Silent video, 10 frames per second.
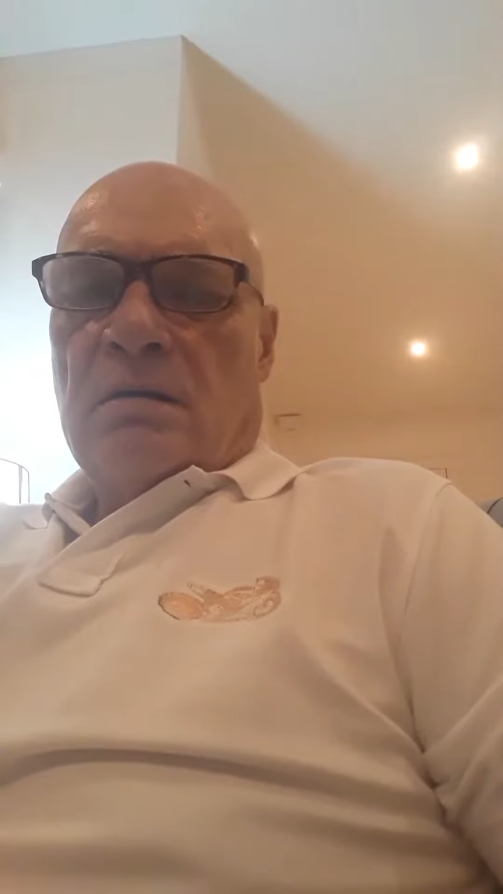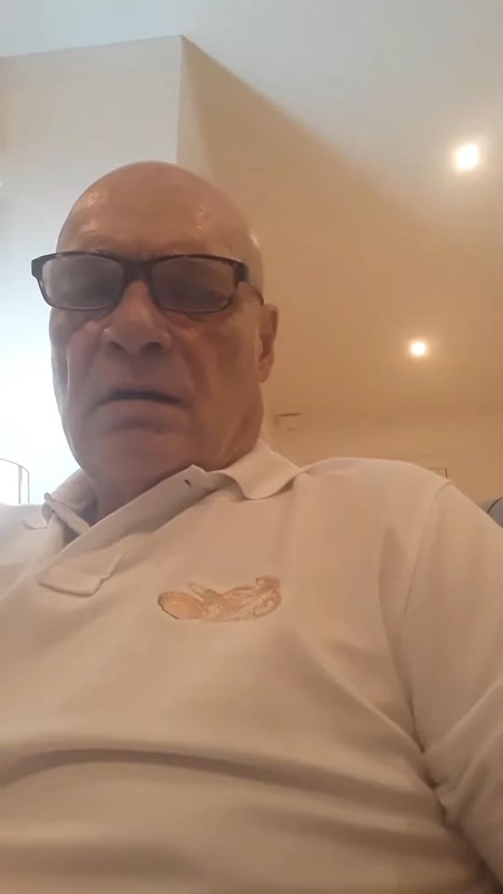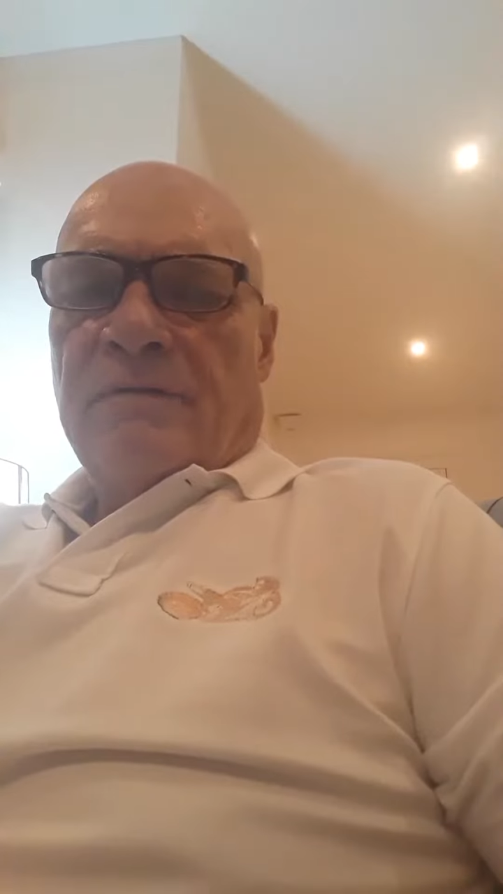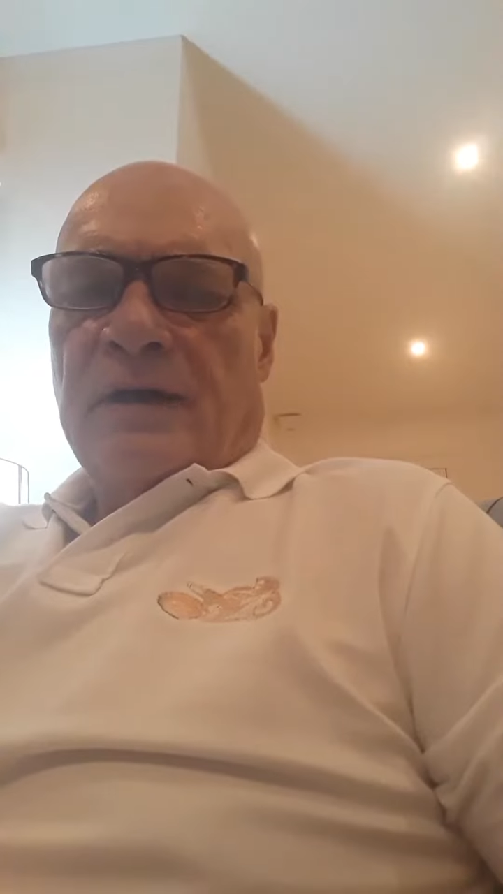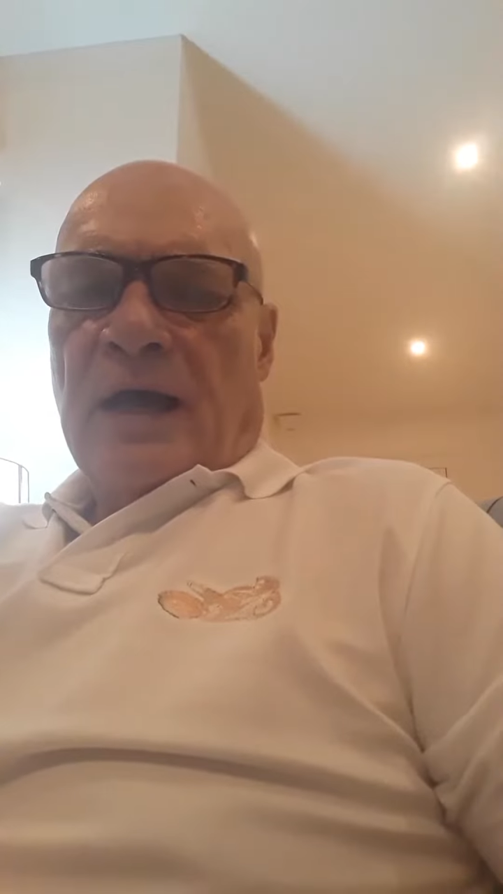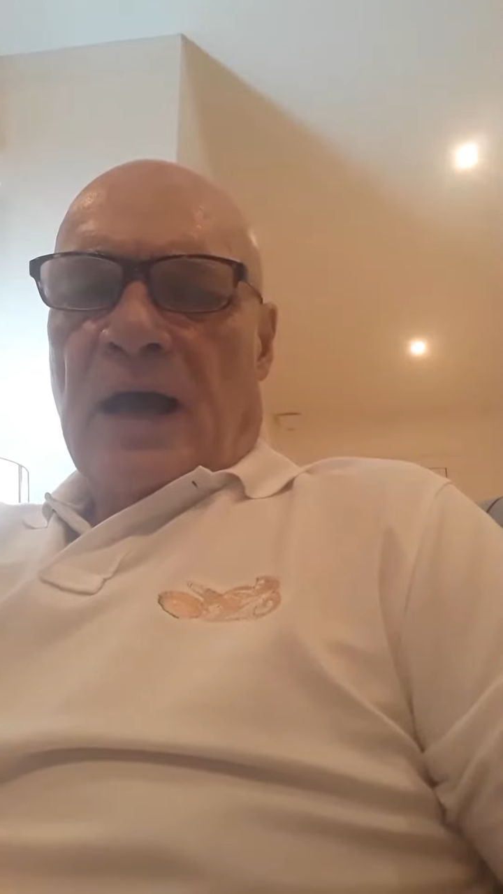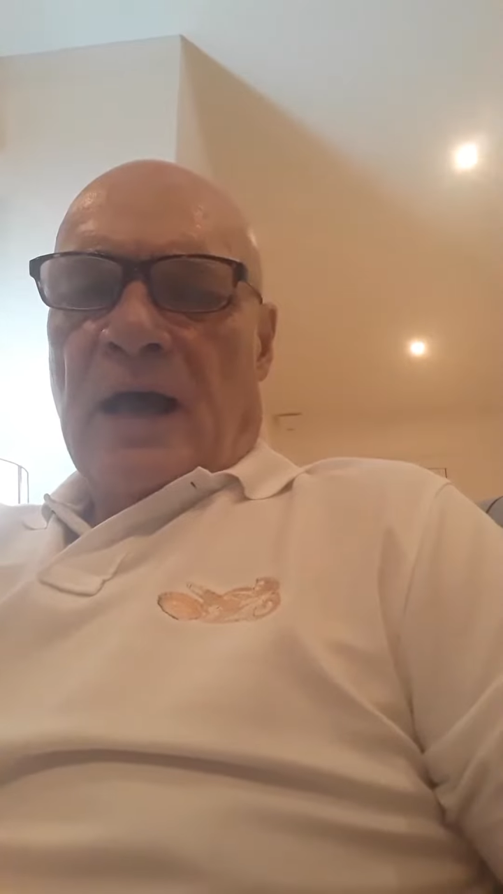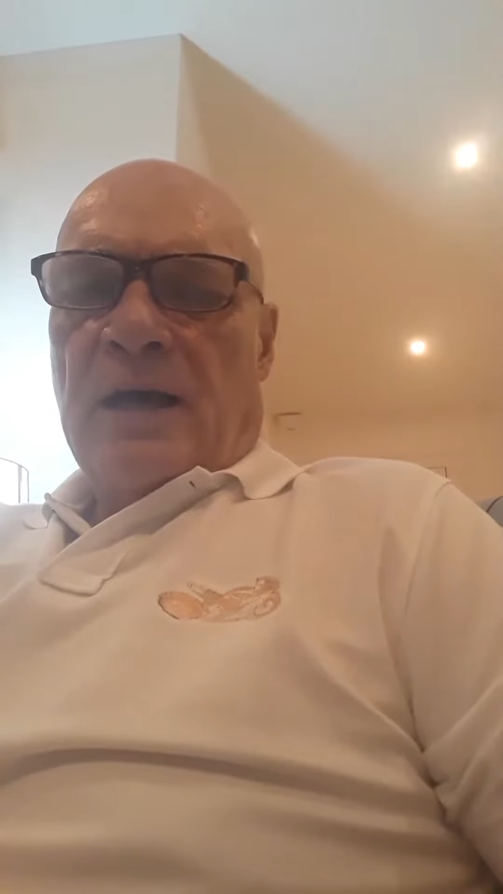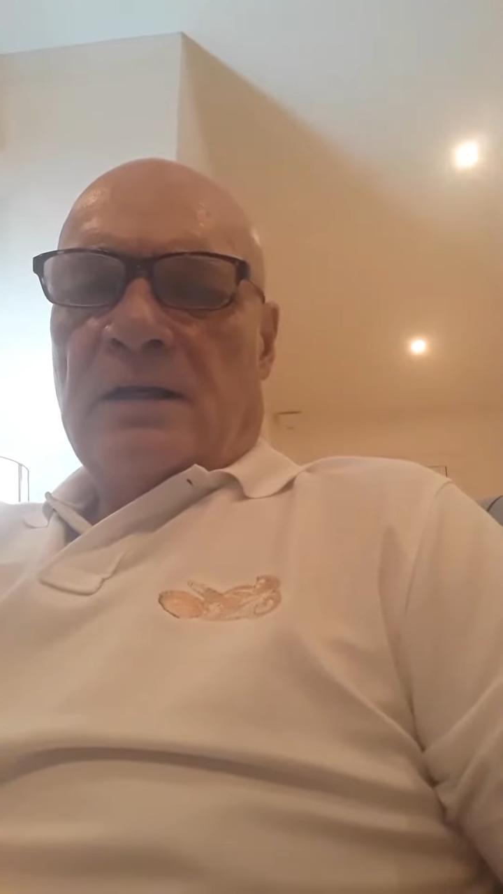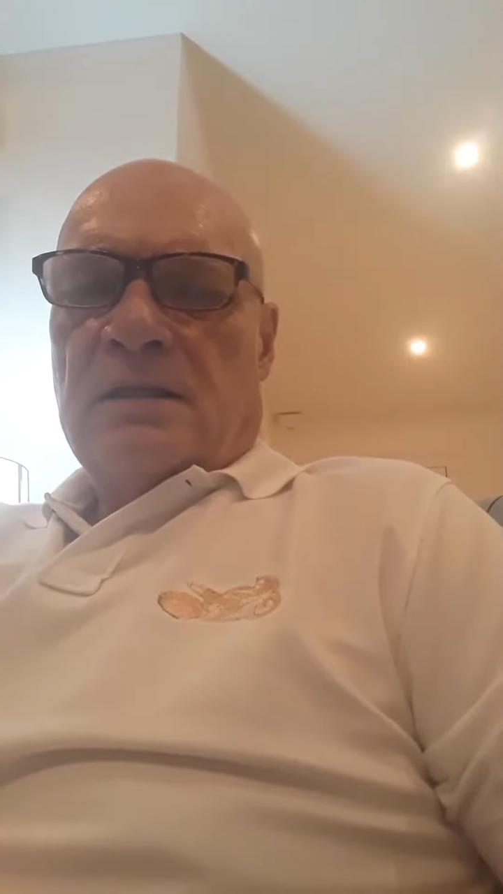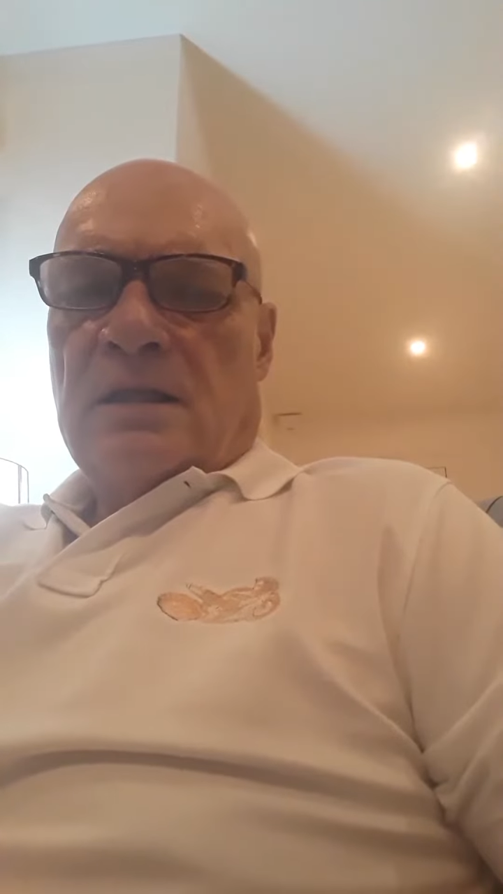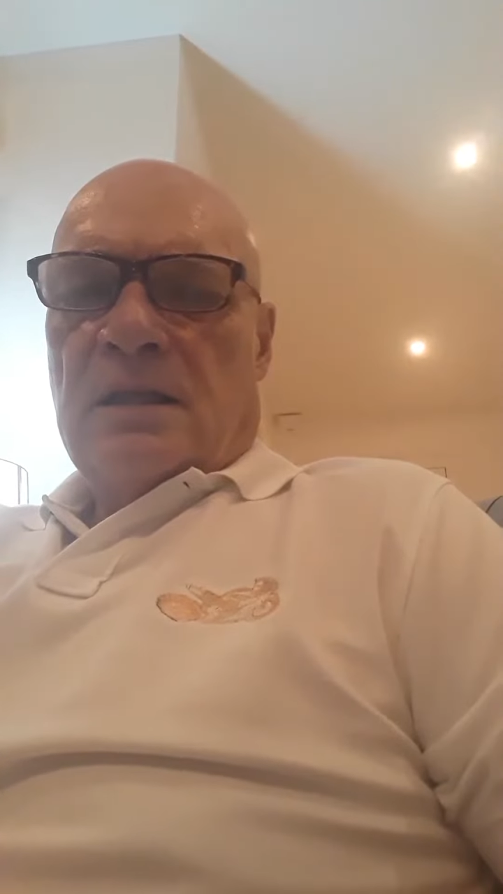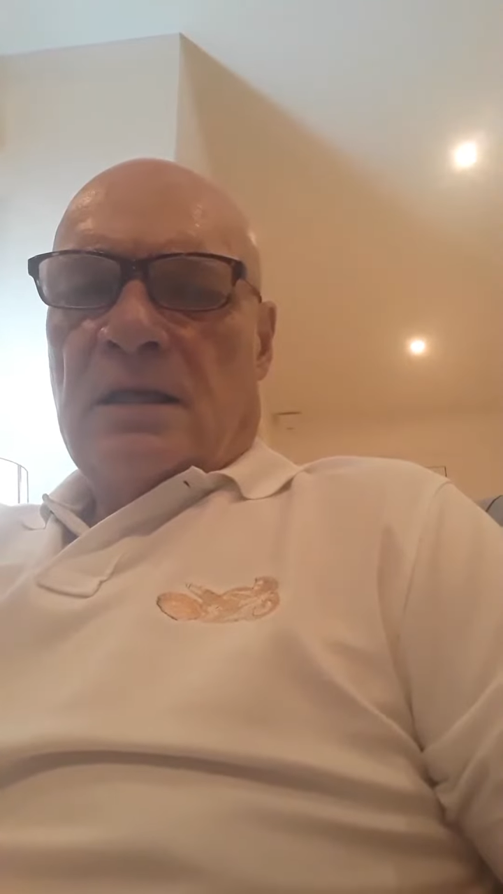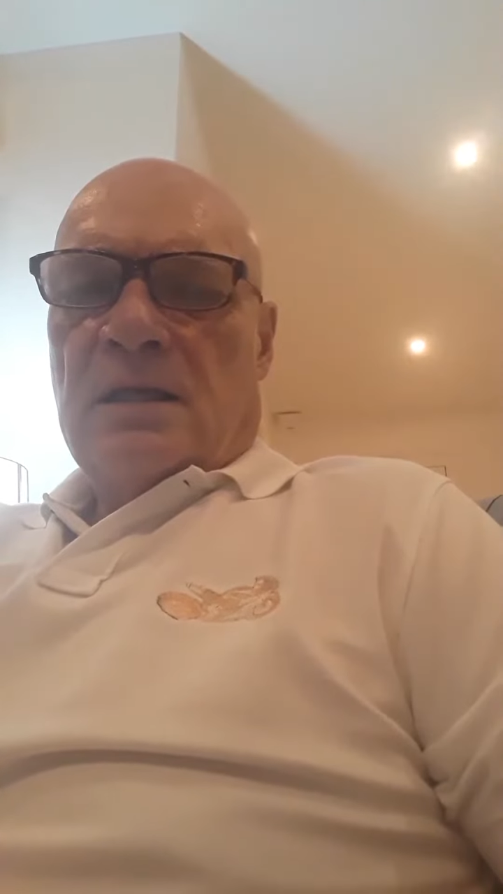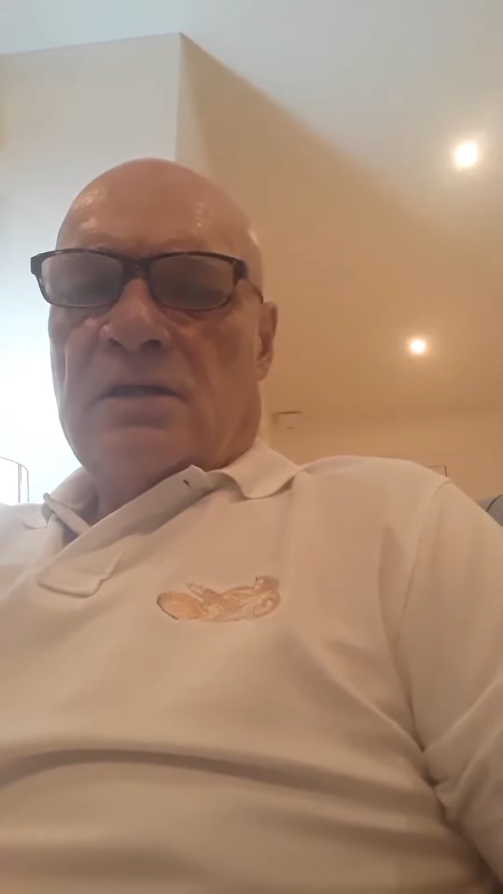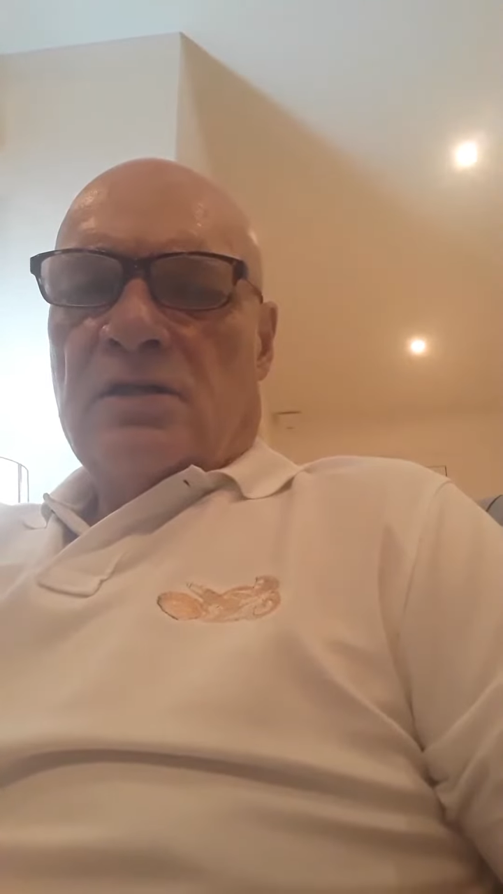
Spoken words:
of an antique